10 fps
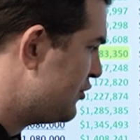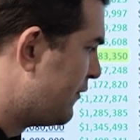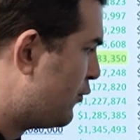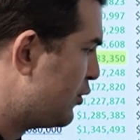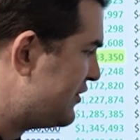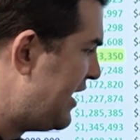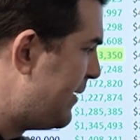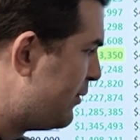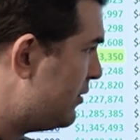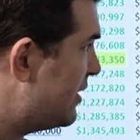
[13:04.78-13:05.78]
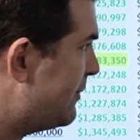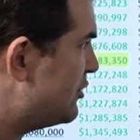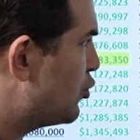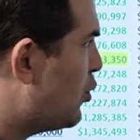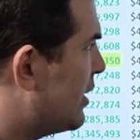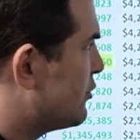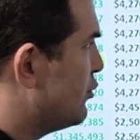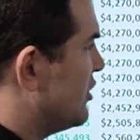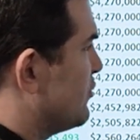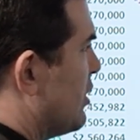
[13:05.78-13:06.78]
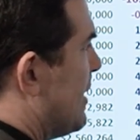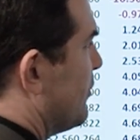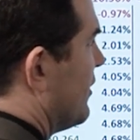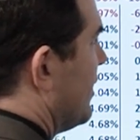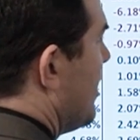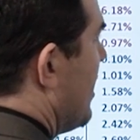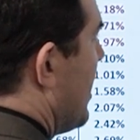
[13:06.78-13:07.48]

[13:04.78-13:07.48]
So for example, let me just walk through this properly.